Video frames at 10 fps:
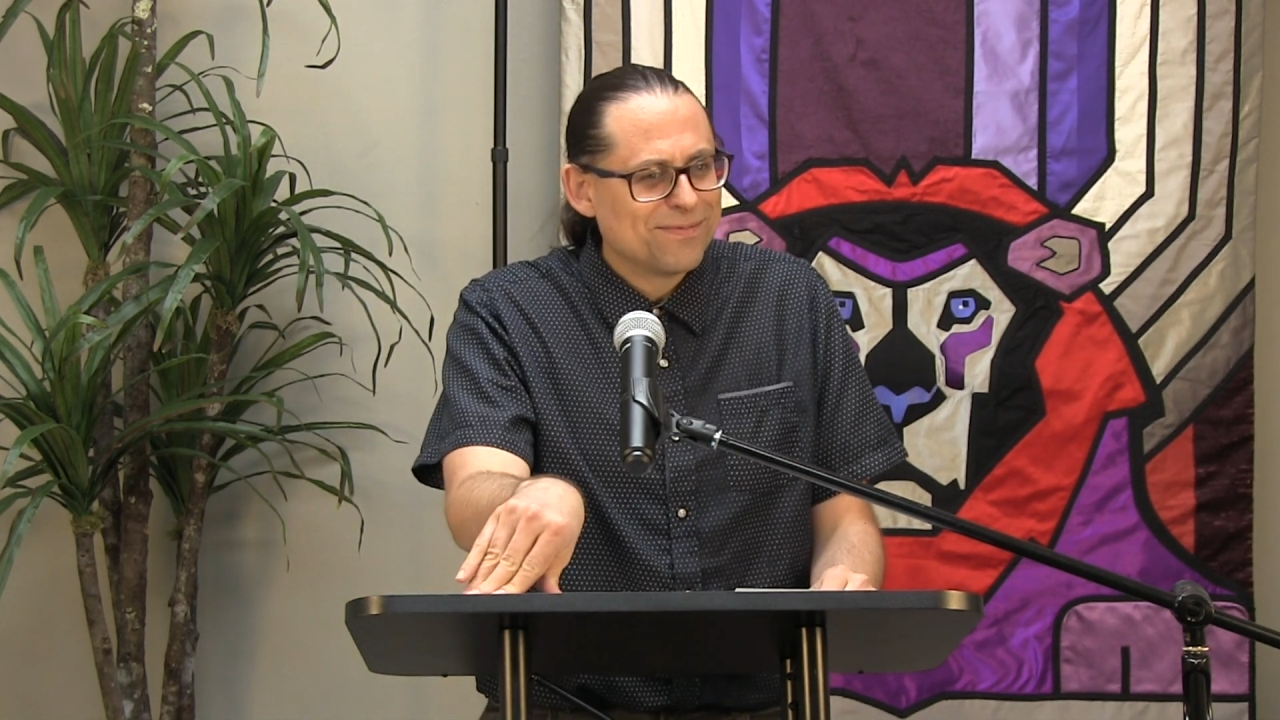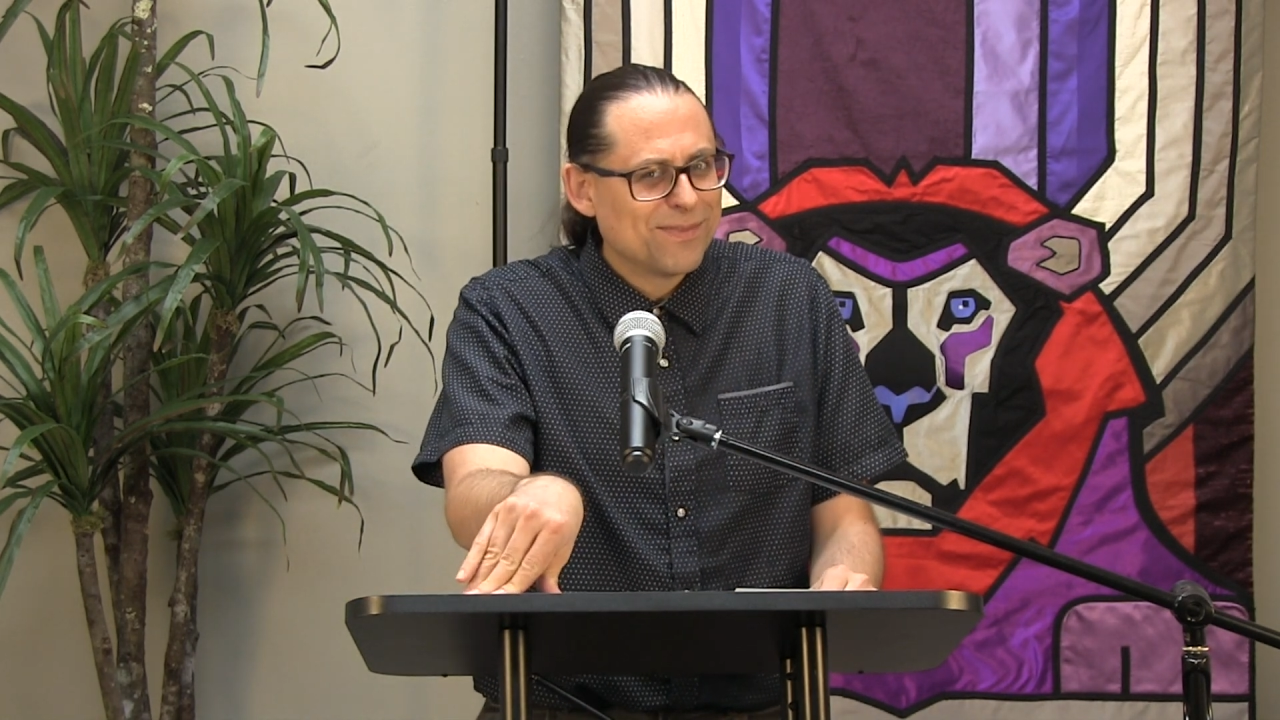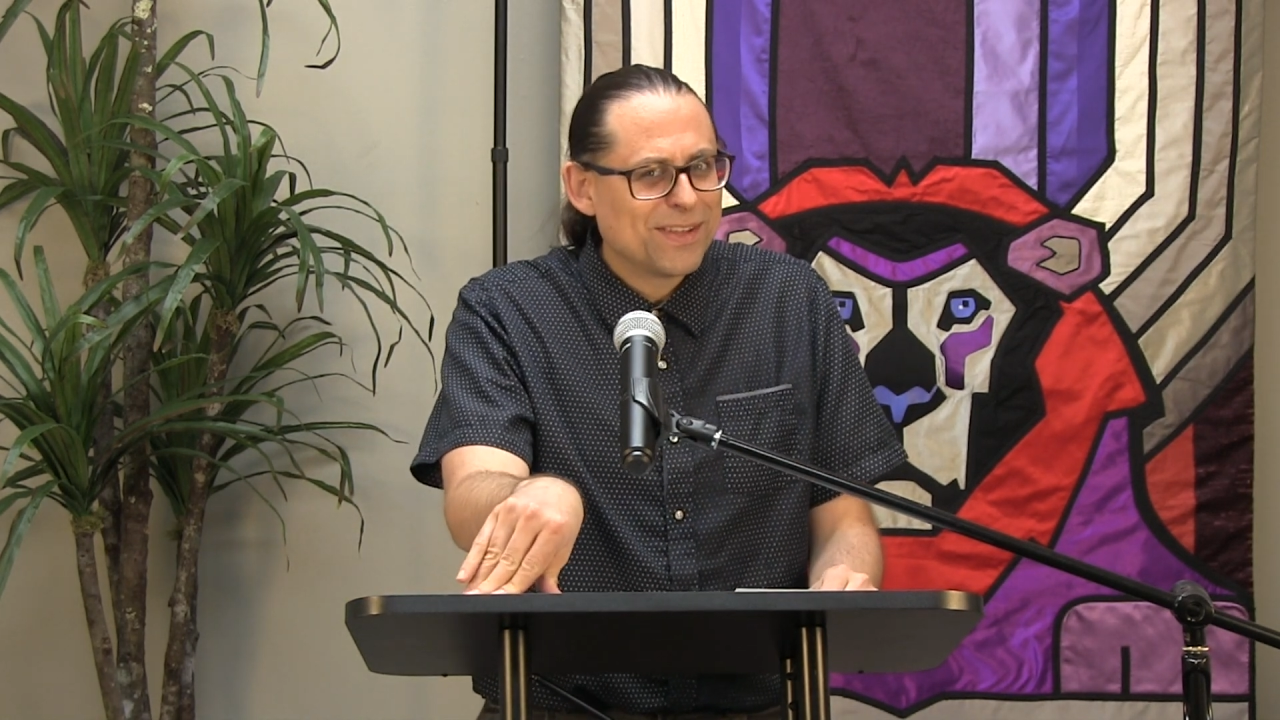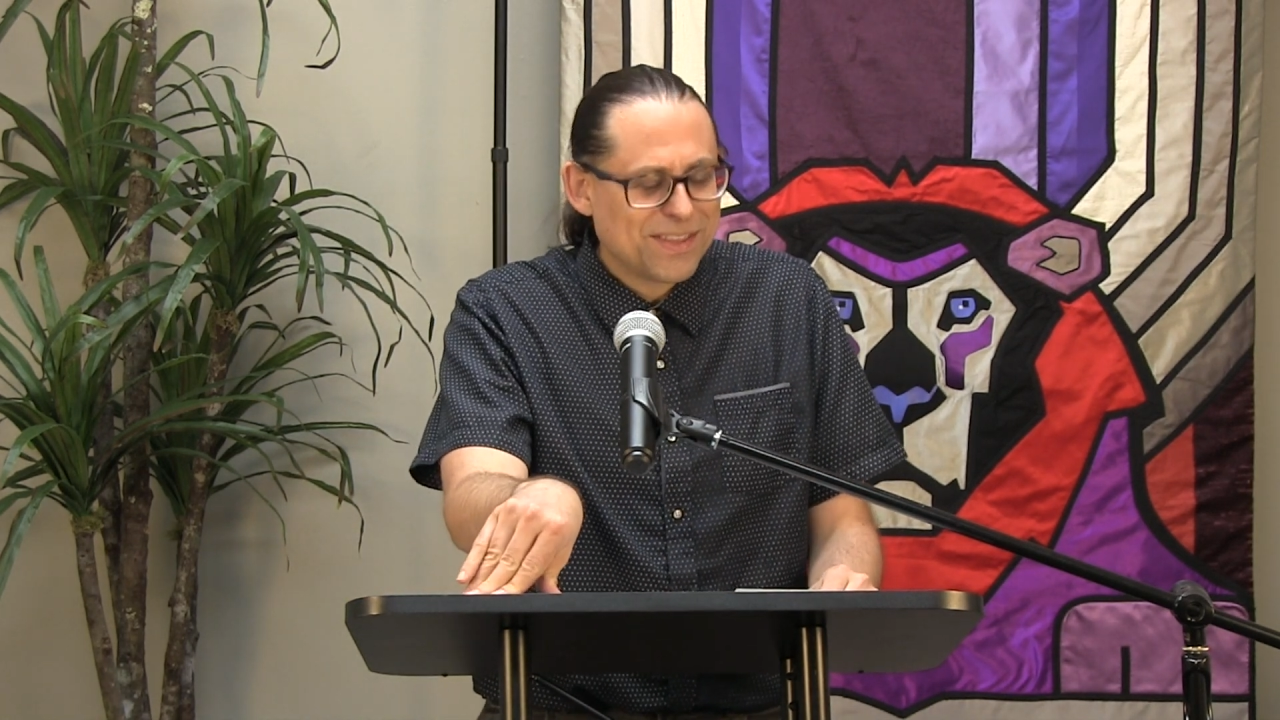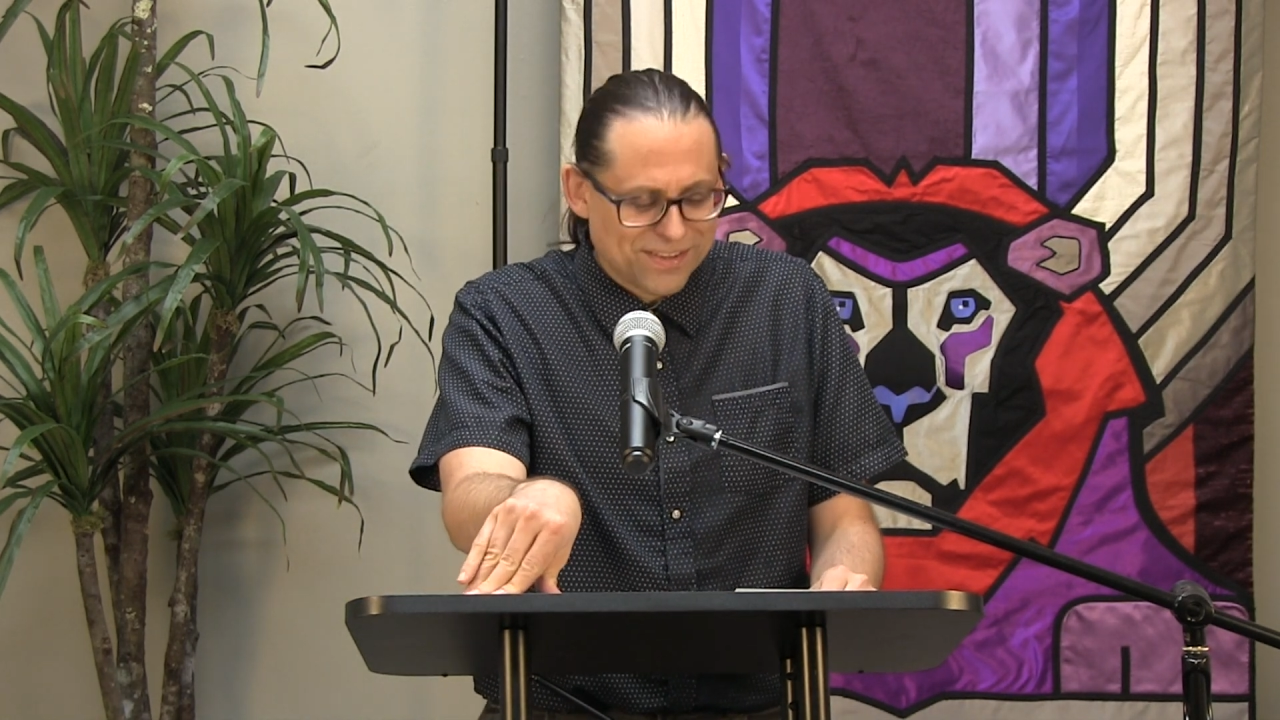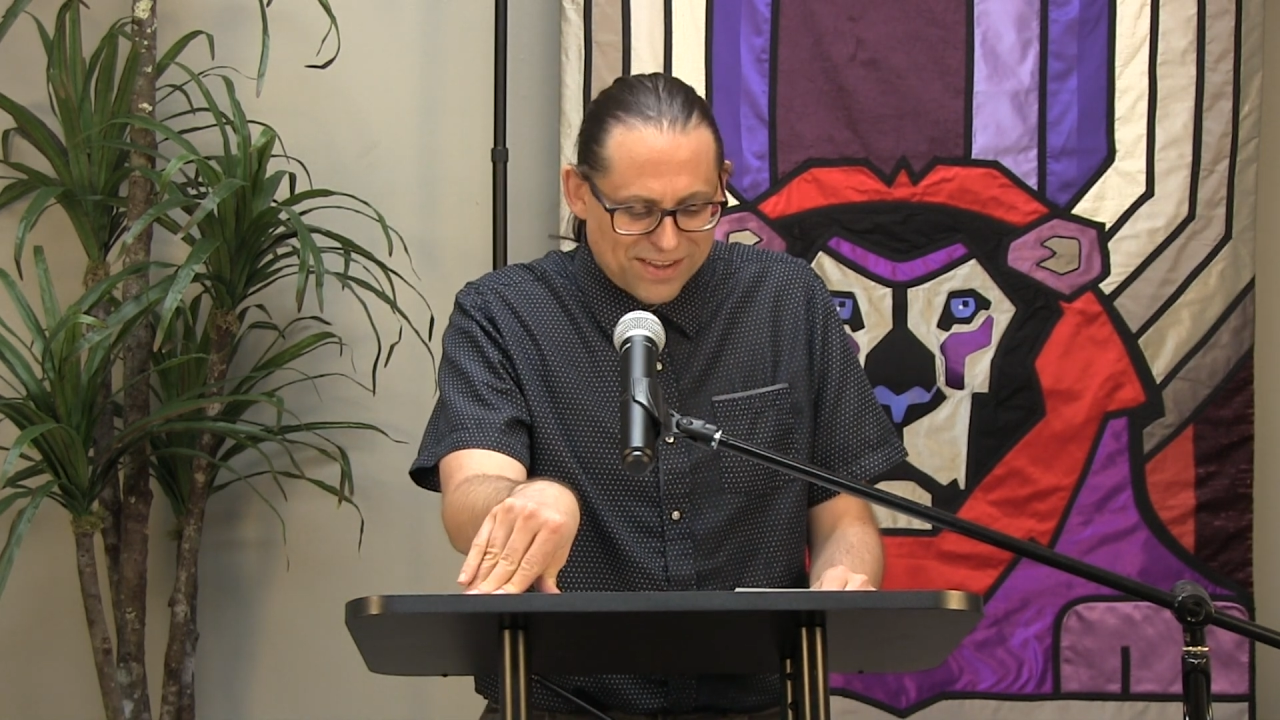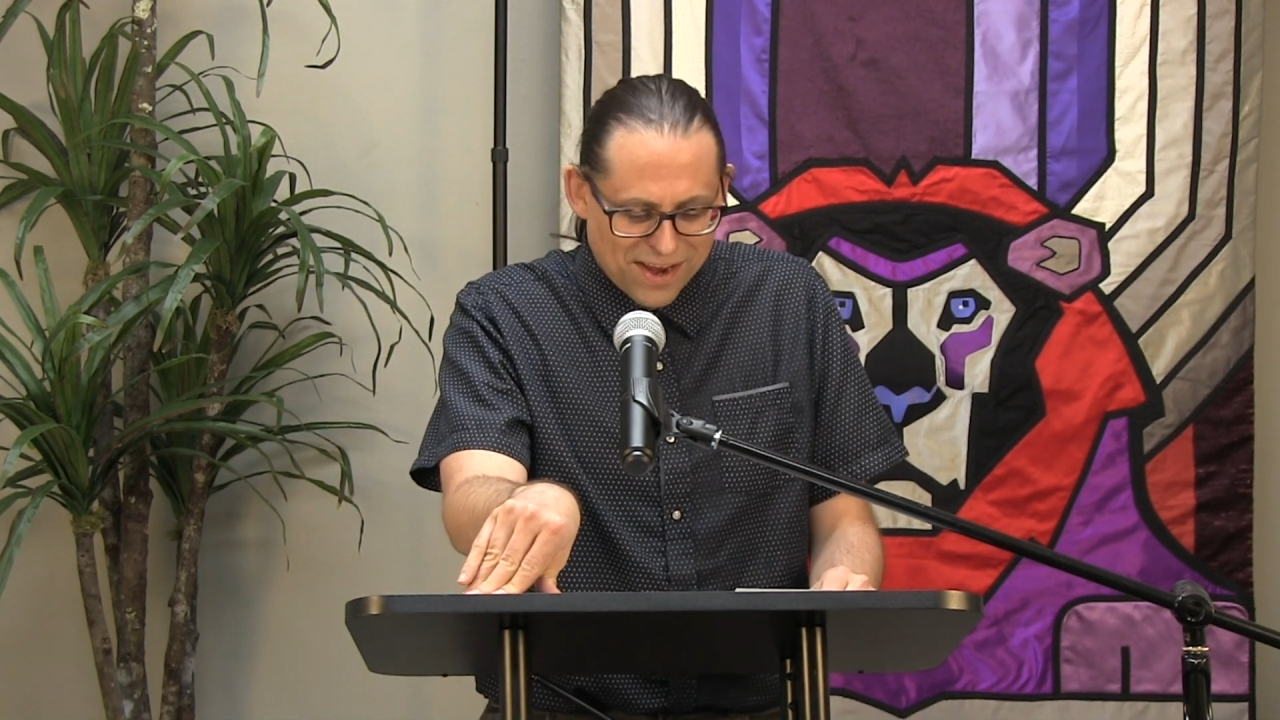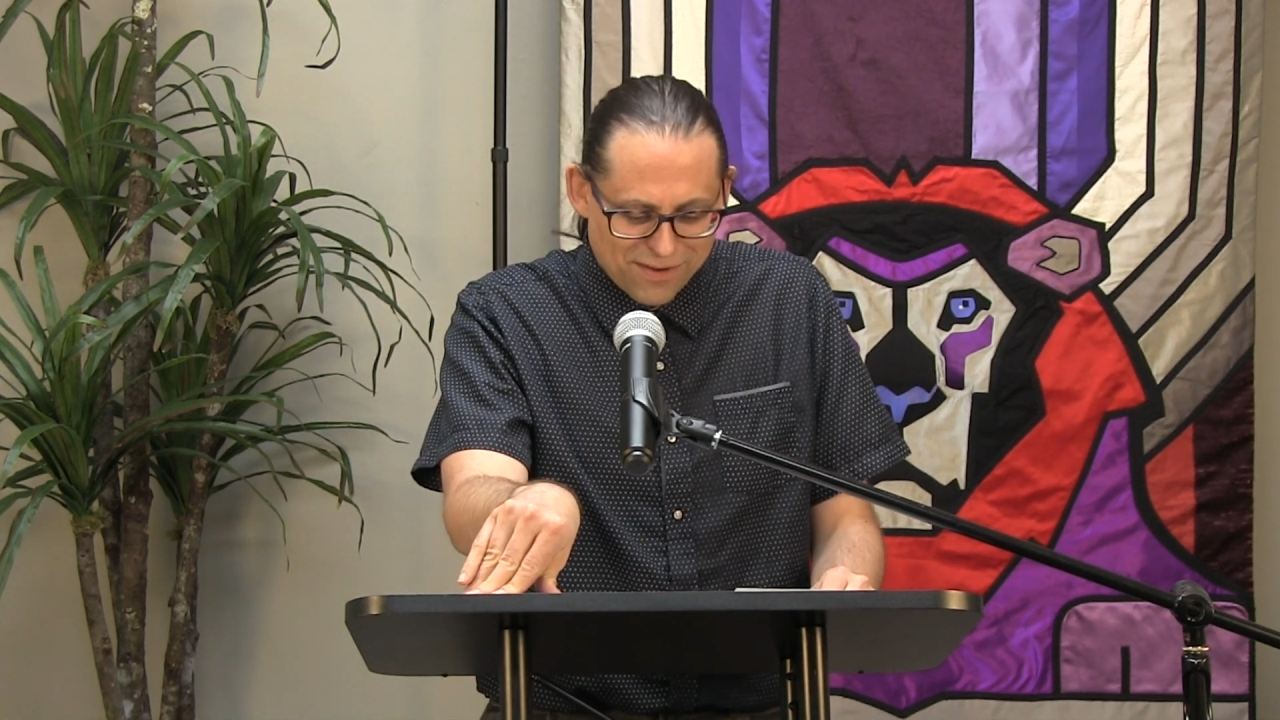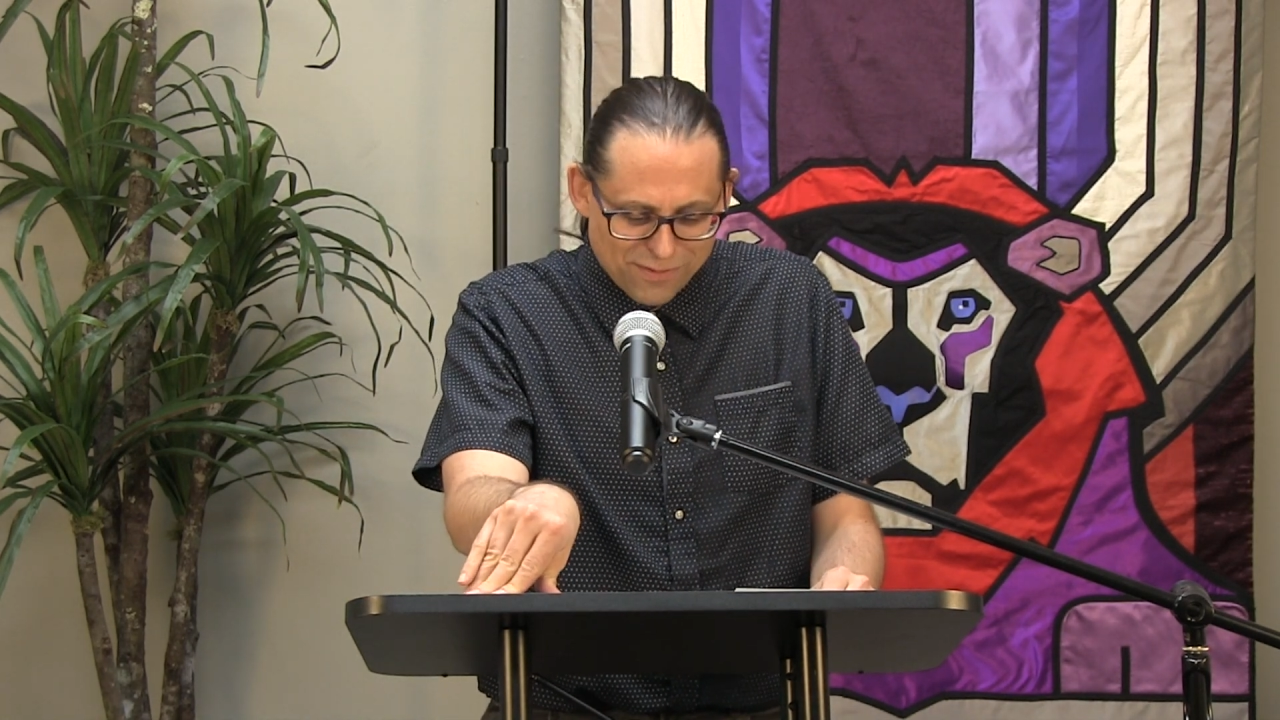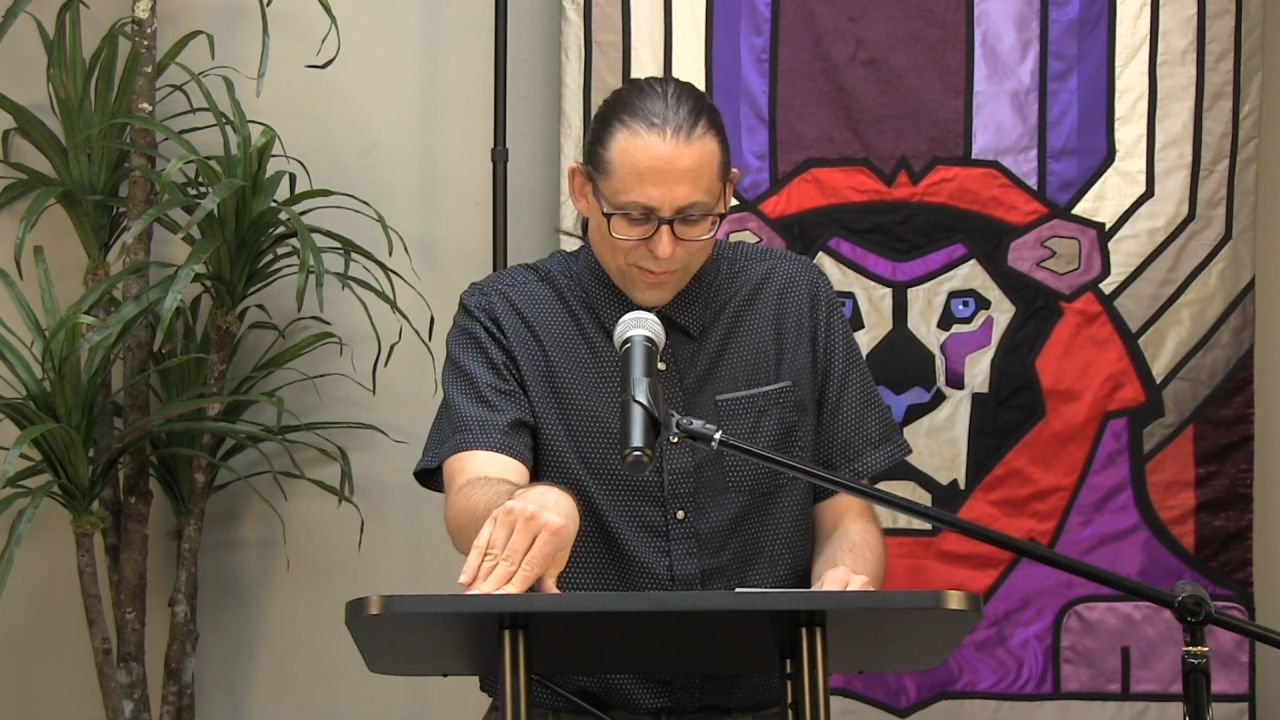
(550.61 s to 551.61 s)
with the
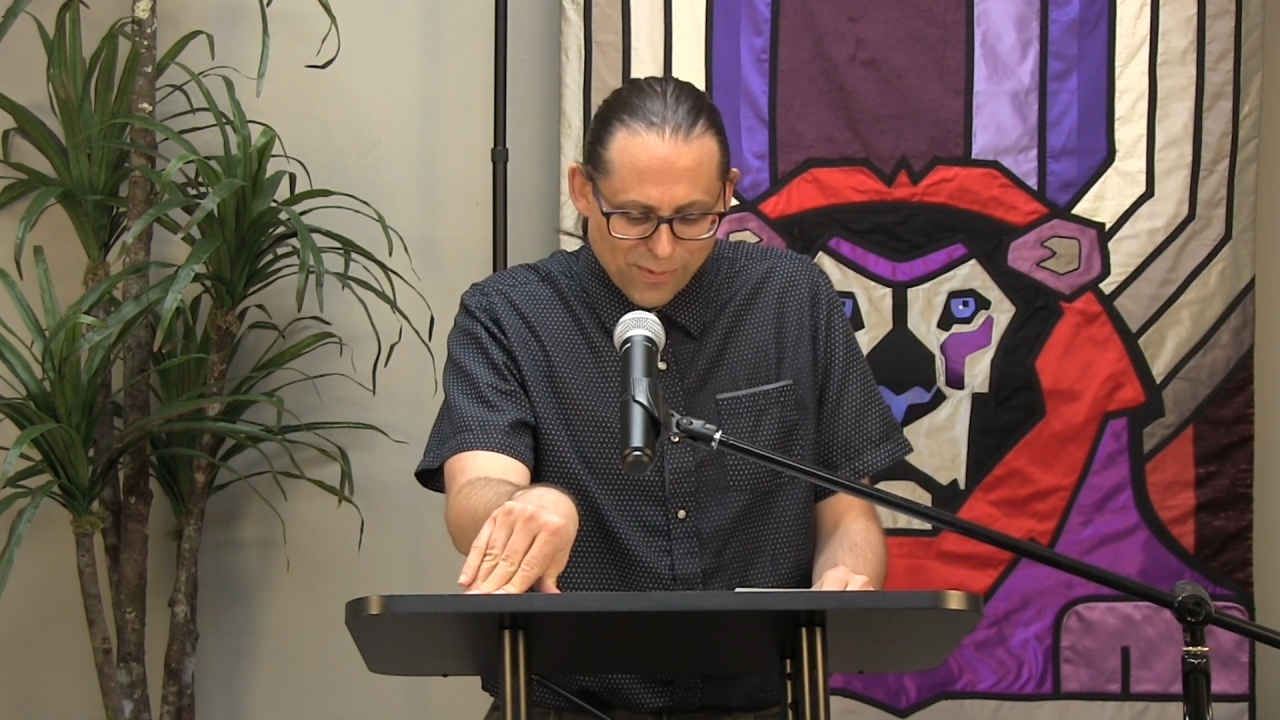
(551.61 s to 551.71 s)
state of the